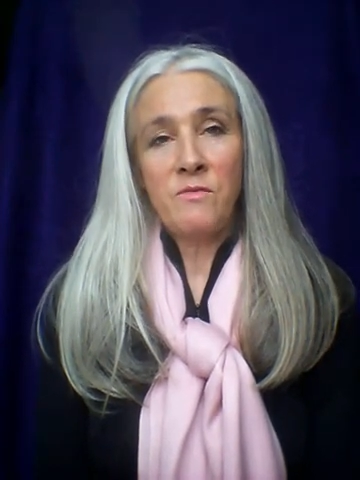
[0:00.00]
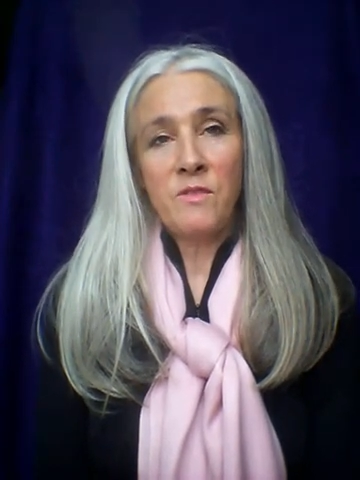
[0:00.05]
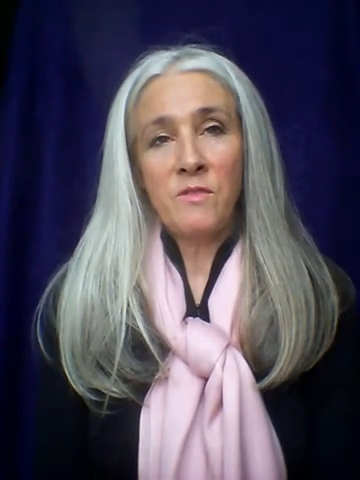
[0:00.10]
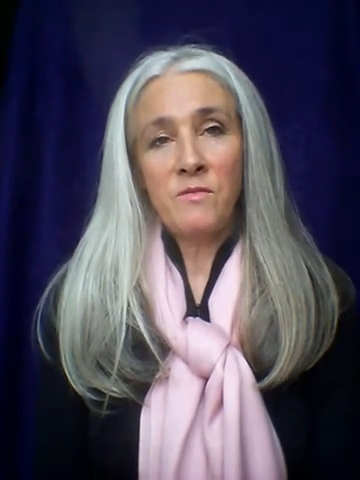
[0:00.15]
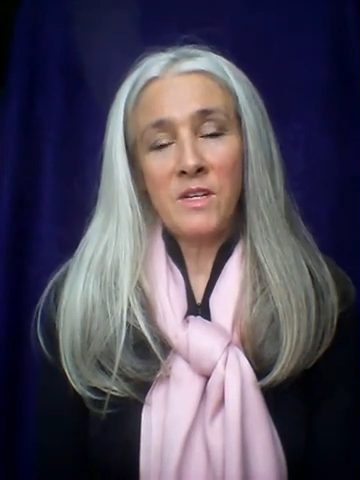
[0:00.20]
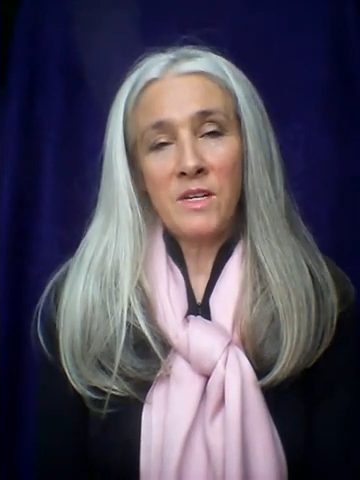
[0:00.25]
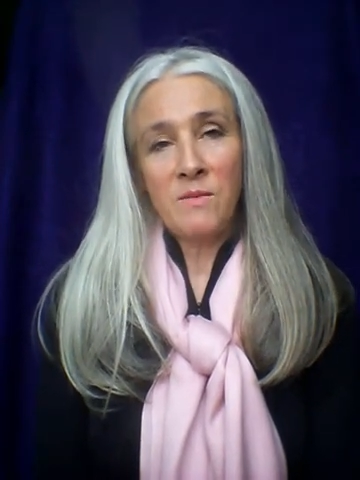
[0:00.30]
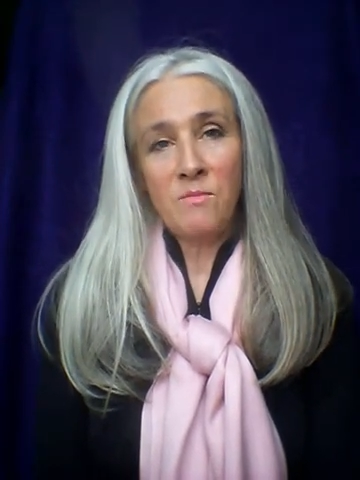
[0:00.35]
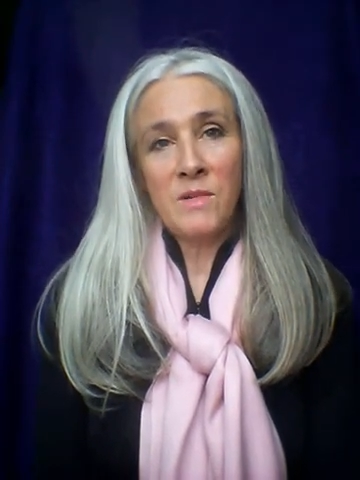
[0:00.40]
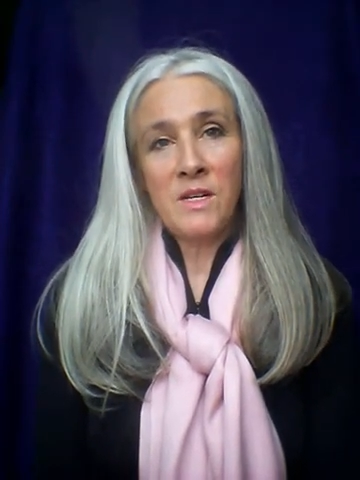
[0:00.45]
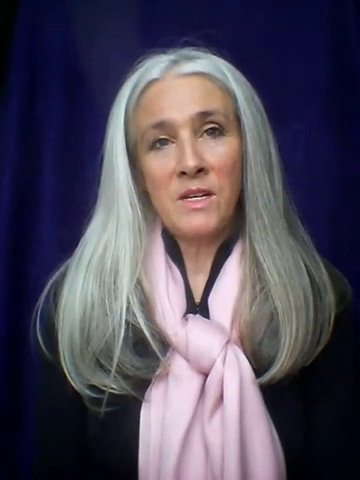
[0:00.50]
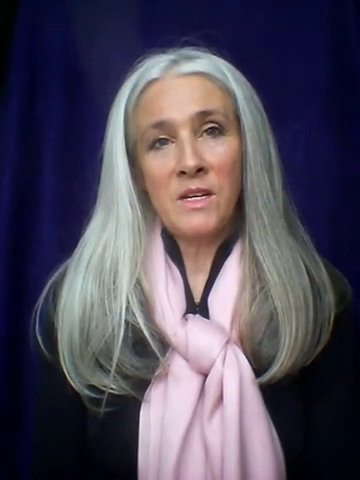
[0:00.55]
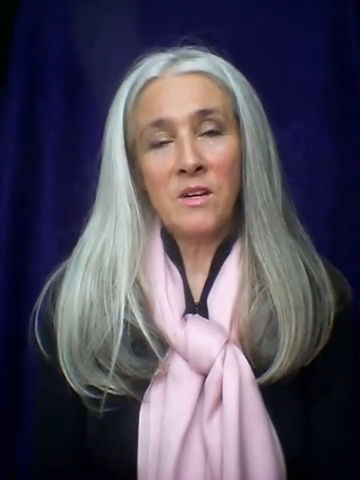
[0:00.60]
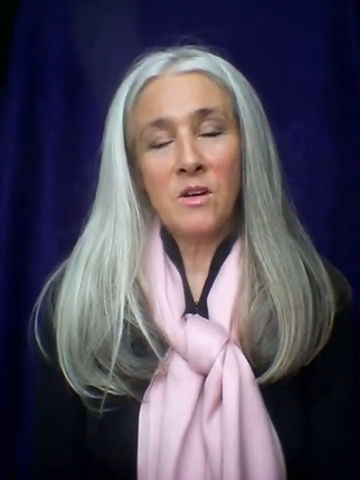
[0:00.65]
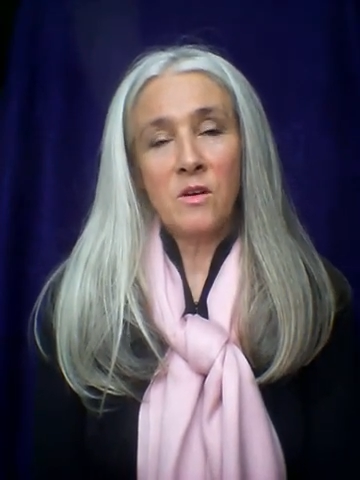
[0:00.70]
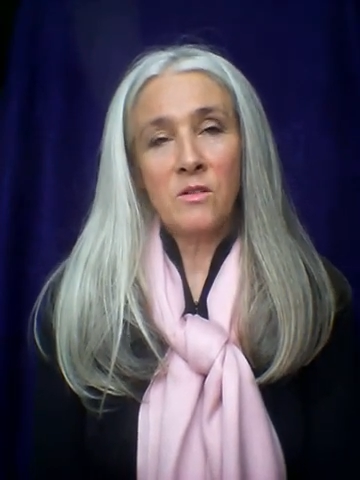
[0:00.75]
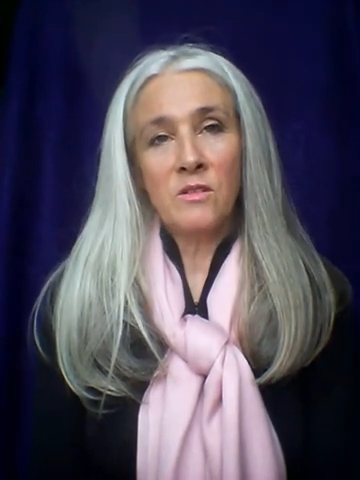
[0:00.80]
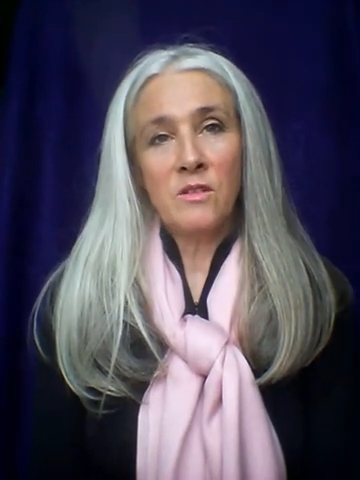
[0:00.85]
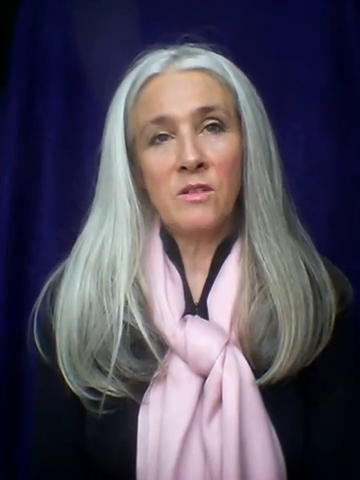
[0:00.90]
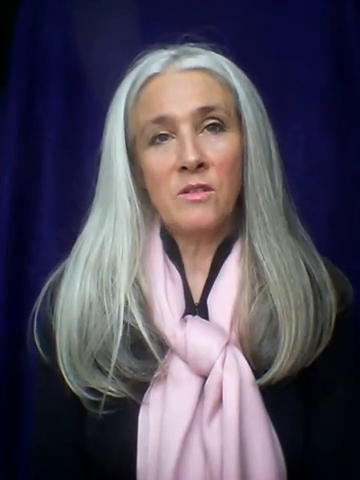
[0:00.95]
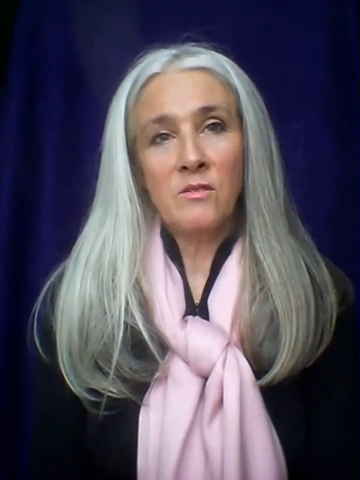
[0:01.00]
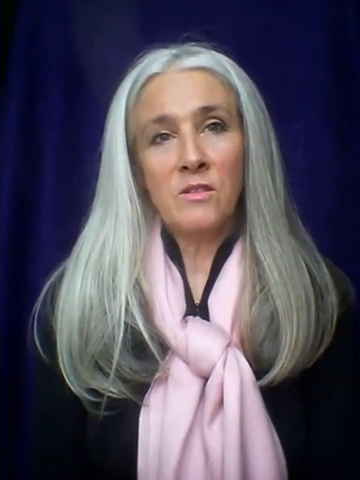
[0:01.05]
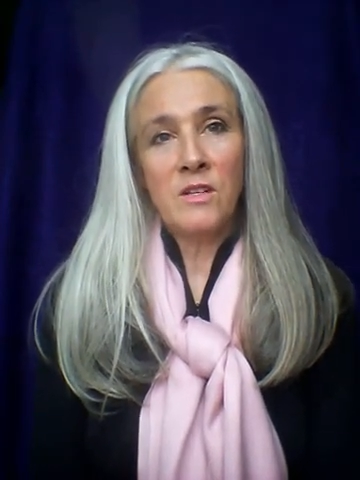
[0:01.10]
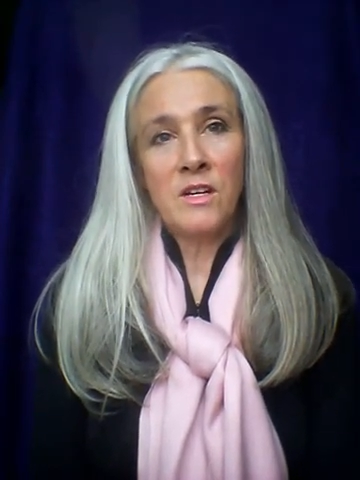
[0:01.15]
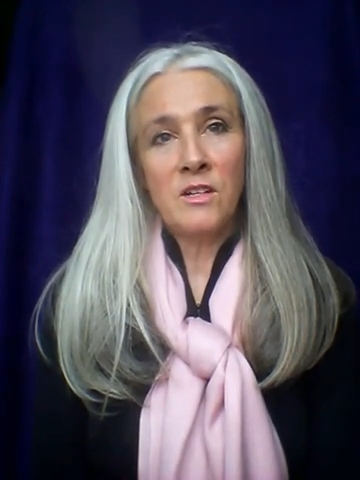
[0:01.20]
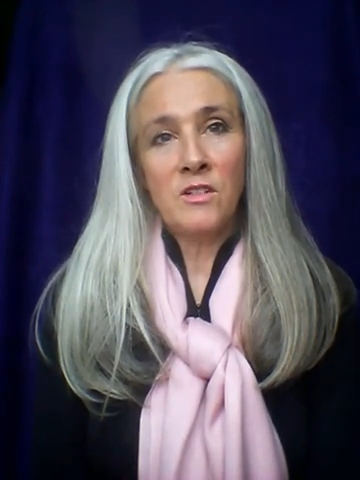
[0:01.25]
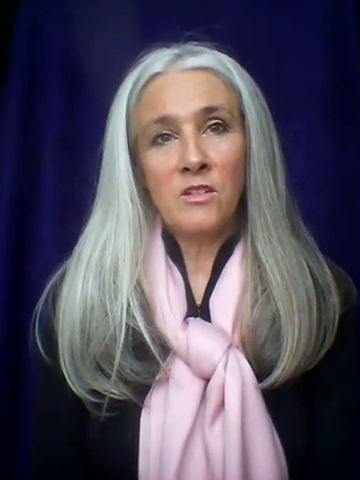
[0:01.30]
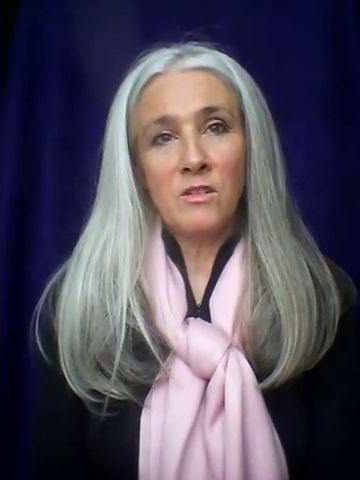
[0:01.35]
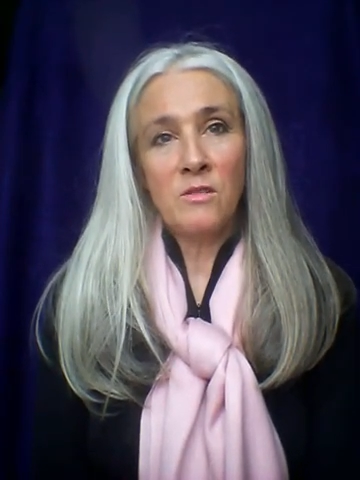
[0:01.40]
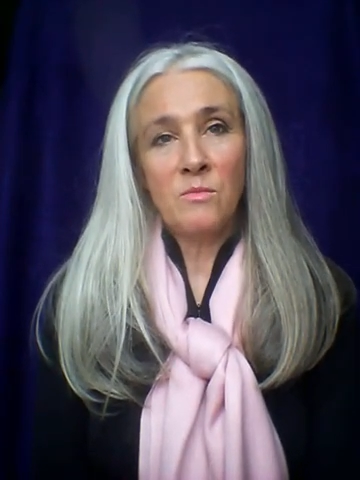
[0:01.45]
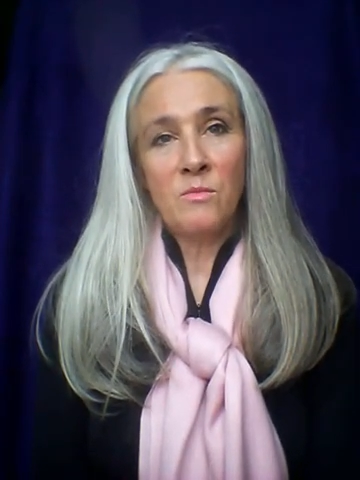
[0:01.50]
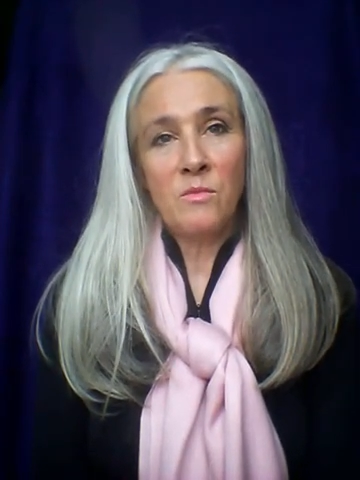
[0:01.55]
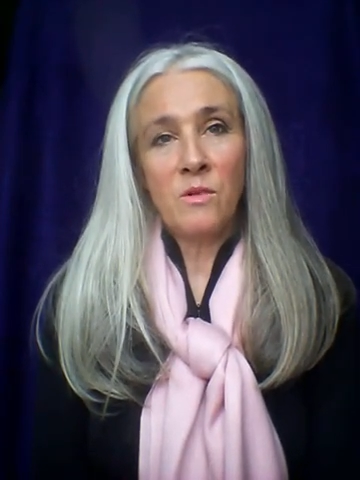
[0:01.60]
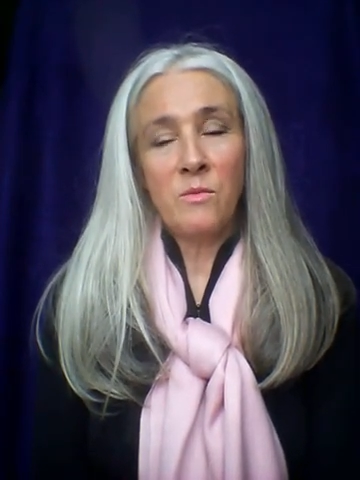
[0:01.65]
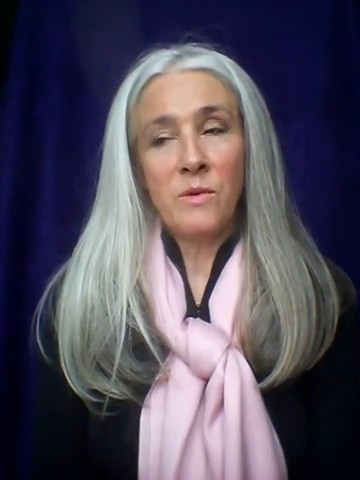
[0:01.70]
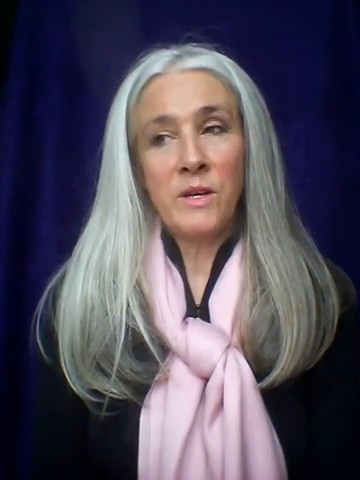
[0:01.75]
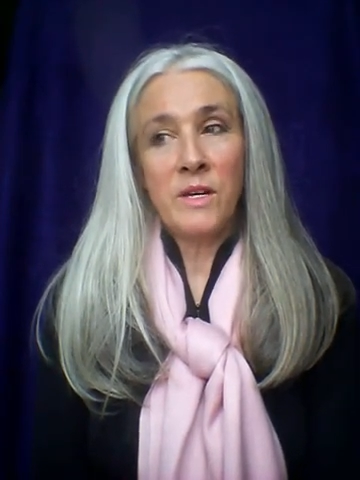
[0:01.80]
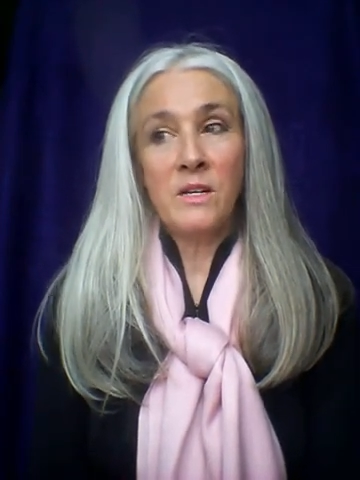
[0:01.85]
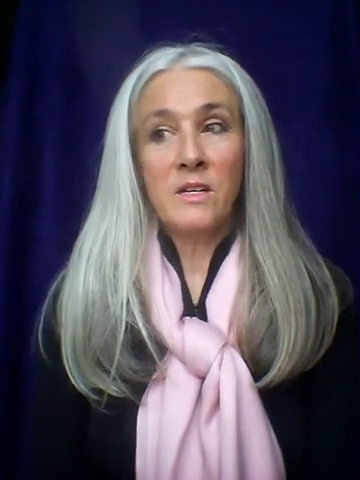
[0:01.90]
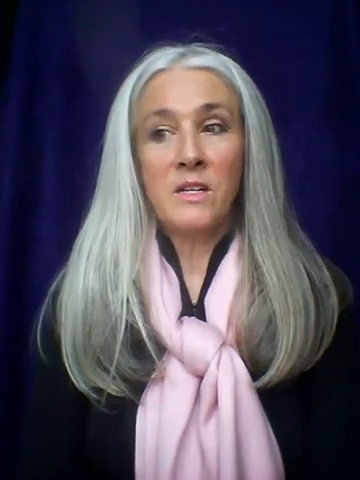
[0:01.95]
15-minute consultation where
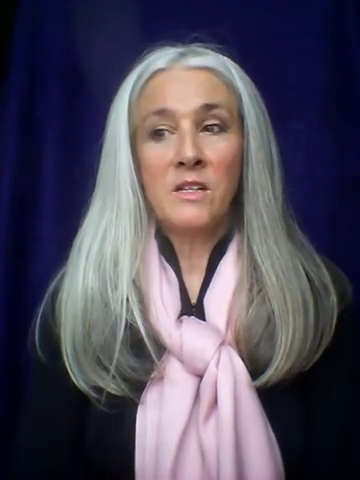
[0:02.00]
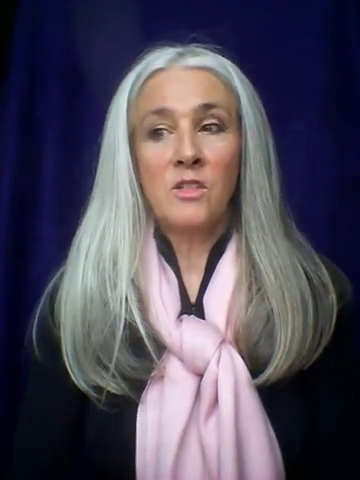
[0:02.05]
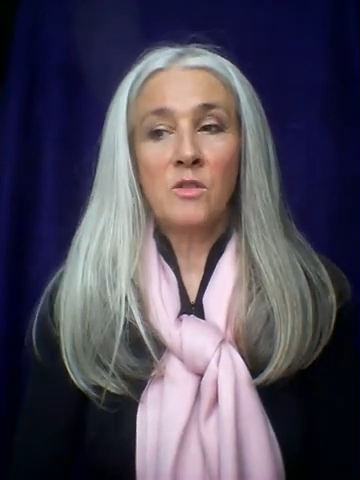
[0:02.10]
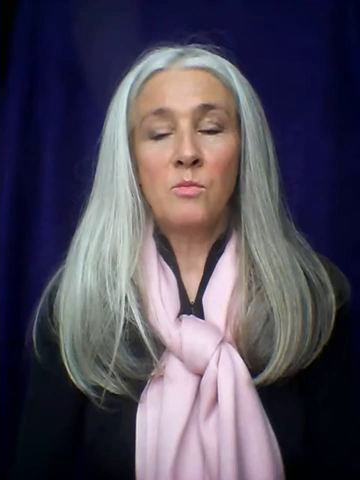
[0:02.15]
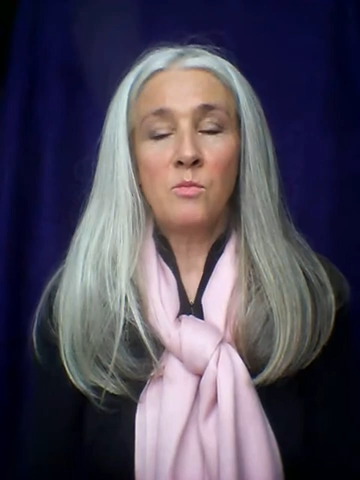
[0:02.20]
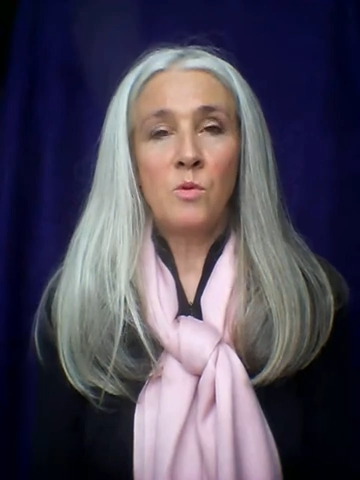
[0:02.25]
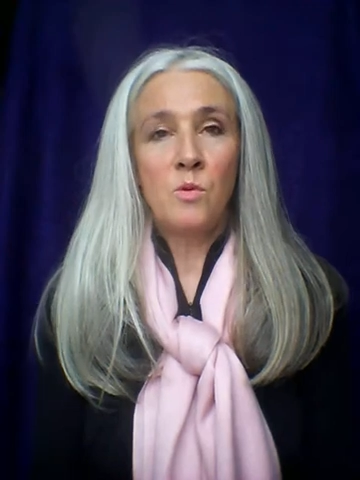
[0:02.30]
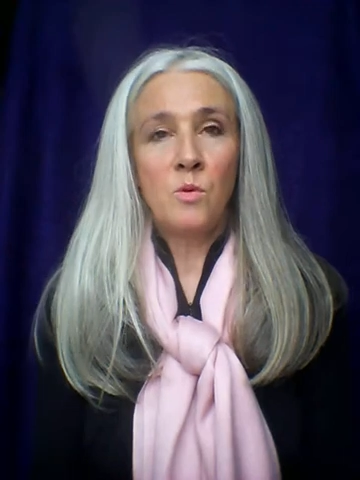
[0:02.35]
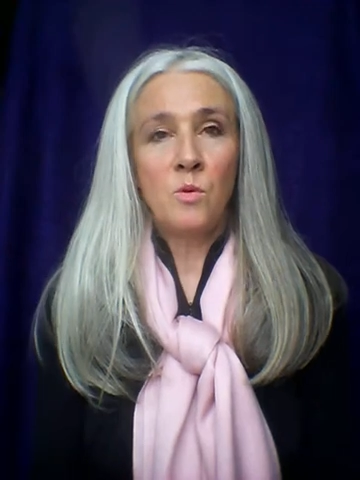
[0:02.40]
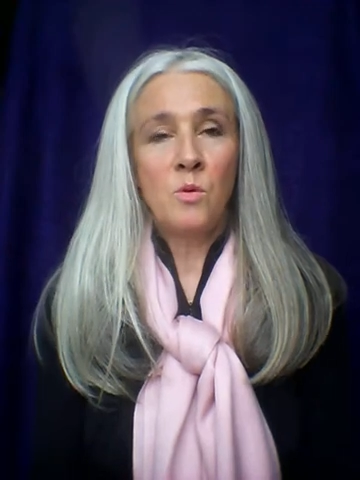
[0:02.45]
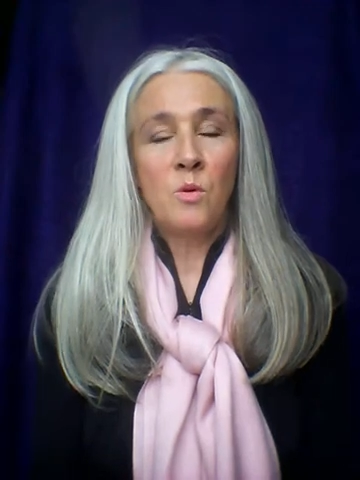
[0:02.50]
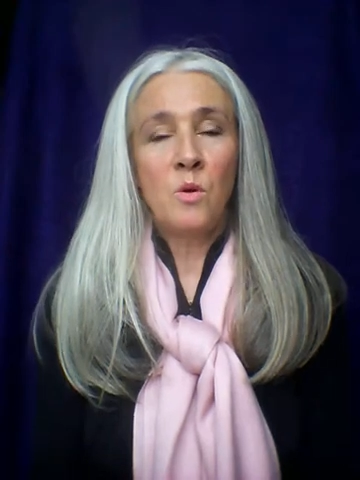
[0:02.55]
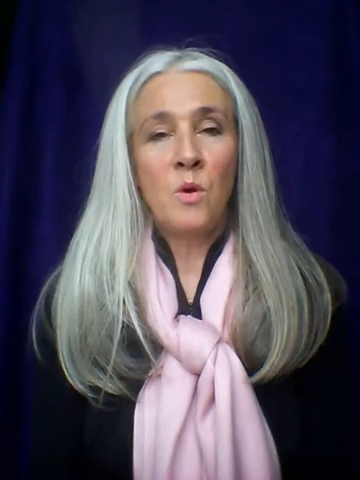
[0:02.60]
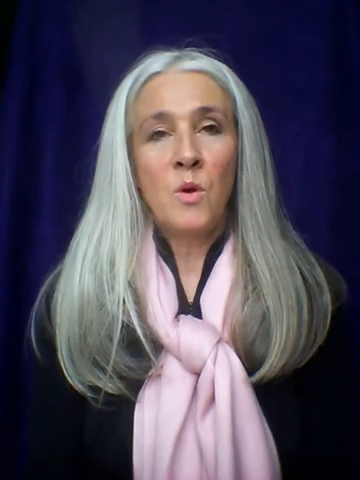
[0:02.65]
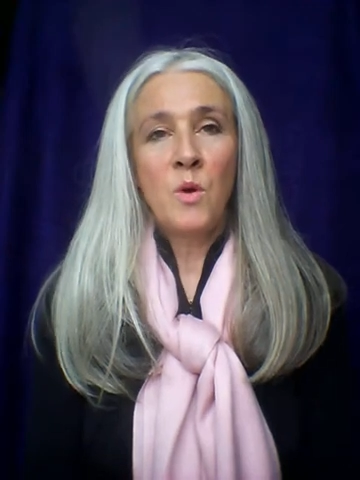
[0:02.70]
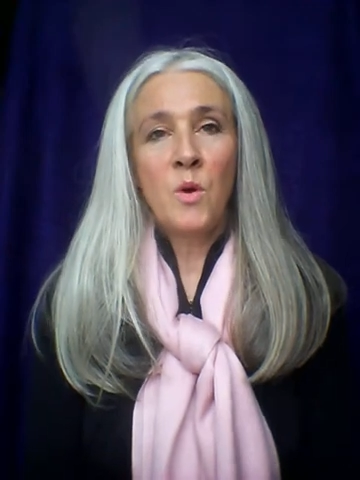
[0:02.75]
we can explore